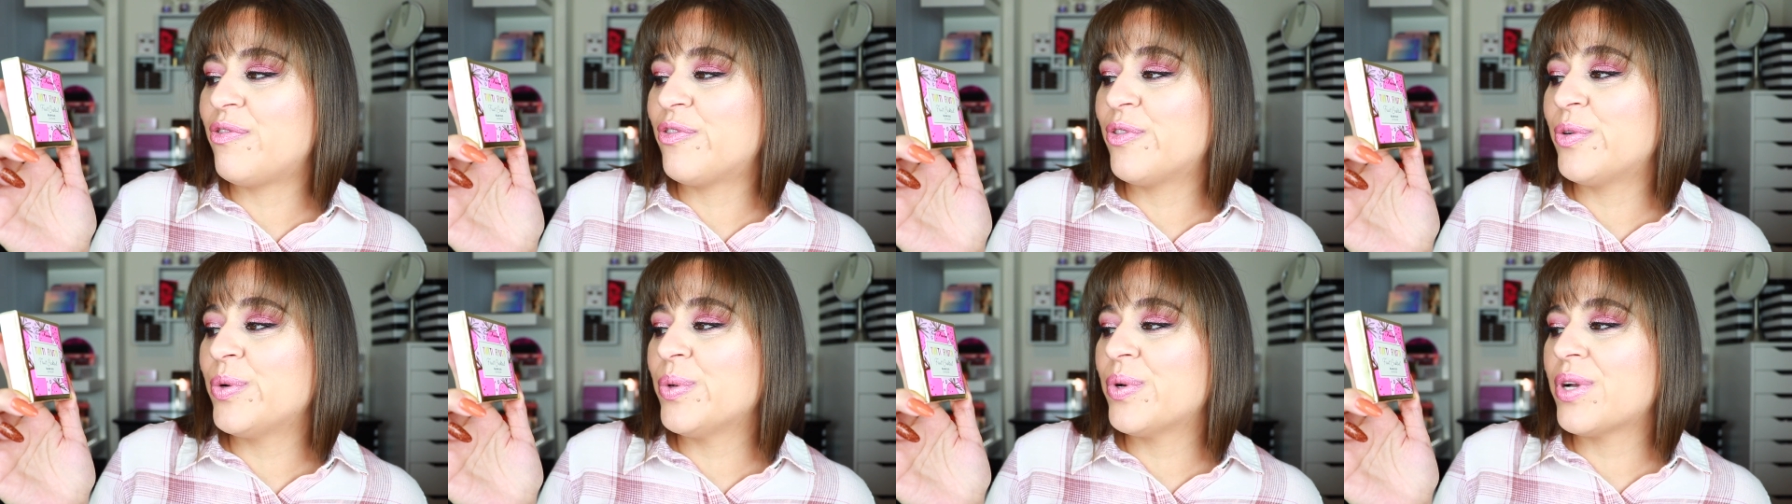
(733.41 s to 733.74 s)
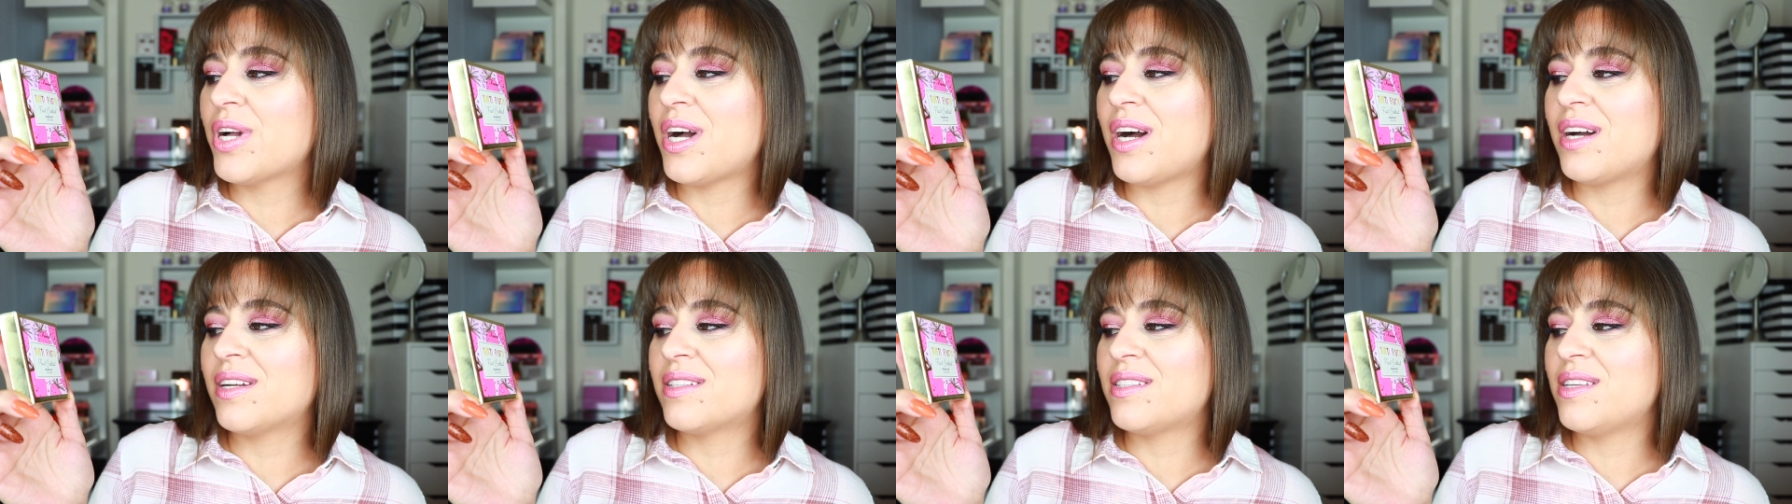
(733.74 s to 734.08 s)
Fruit
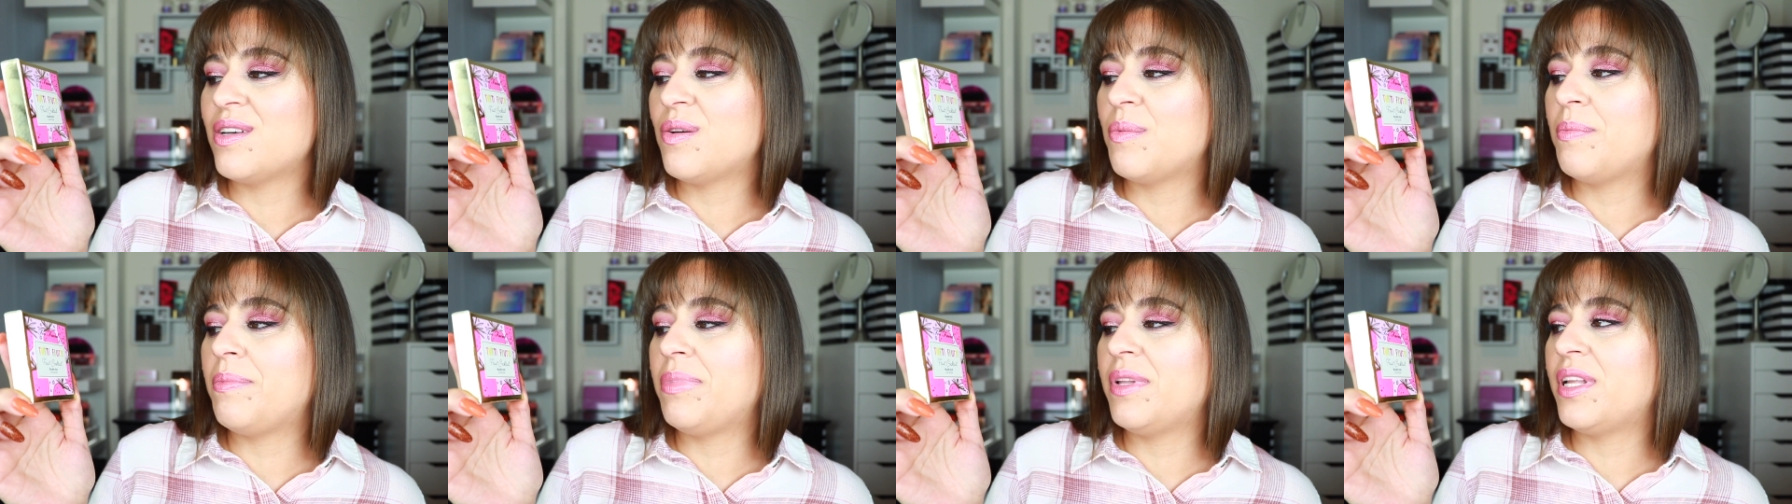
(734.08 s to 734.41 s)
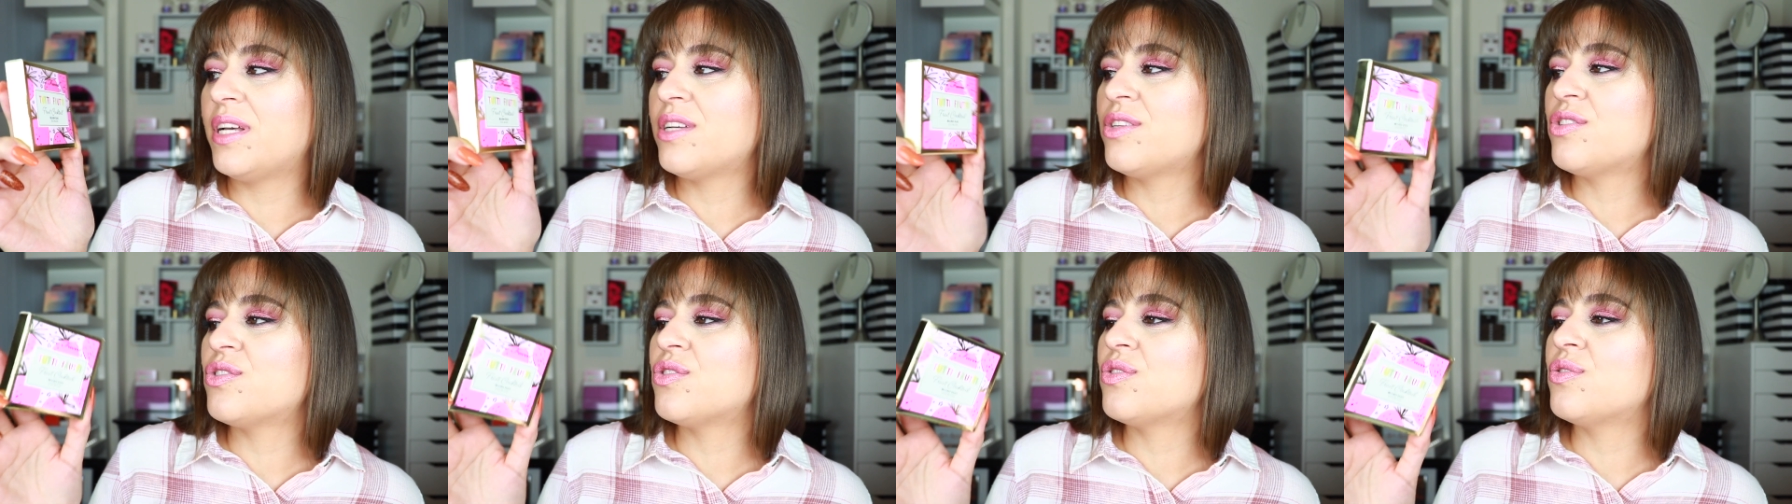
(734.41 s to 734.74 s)
Cocktail
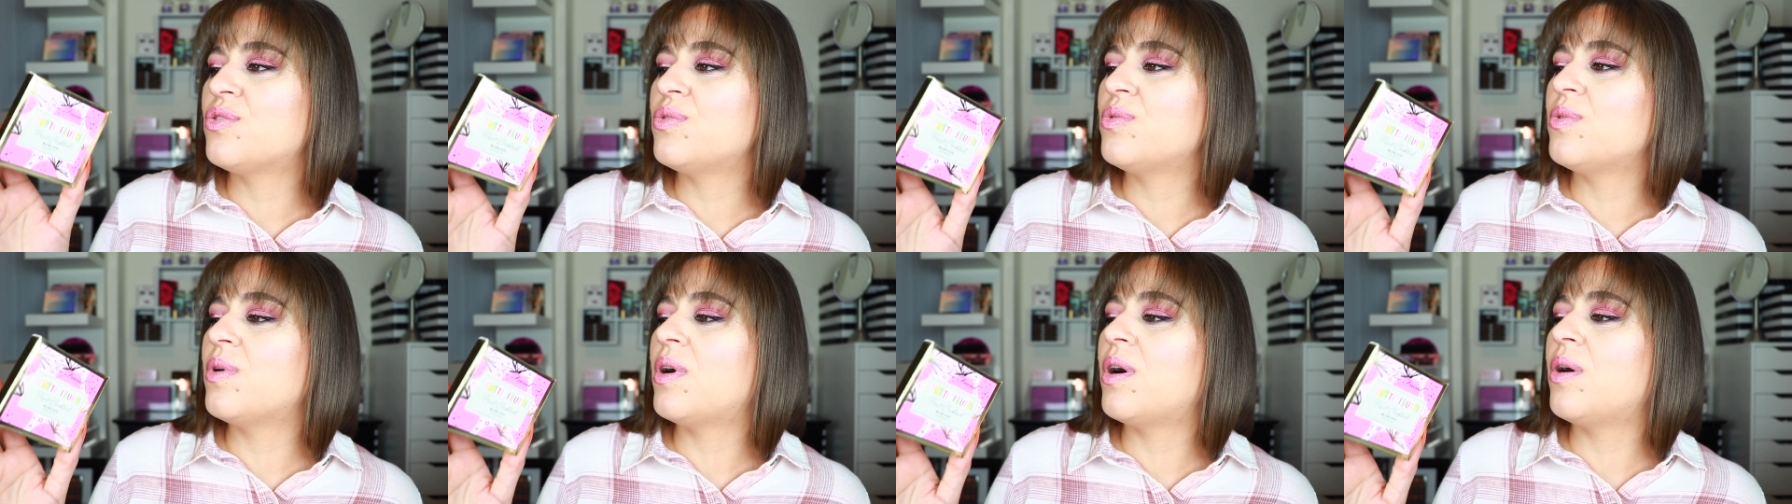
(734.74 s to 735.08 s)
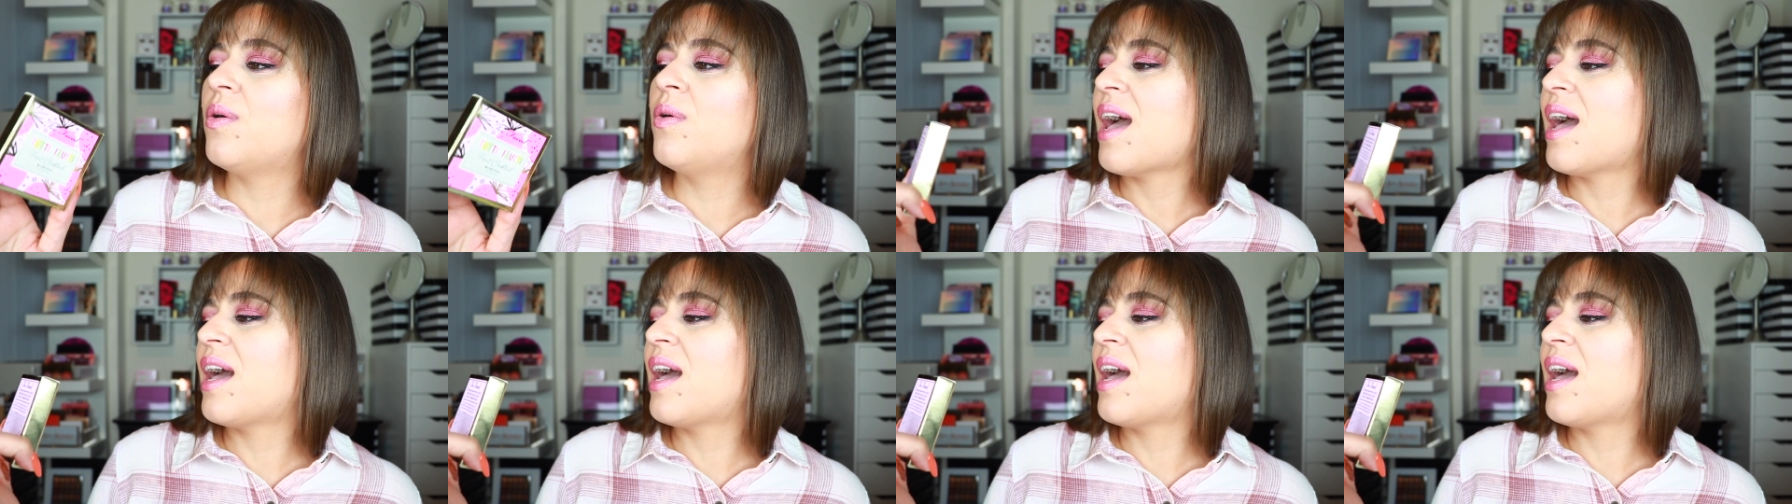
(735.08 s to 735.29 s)
Blush Duo.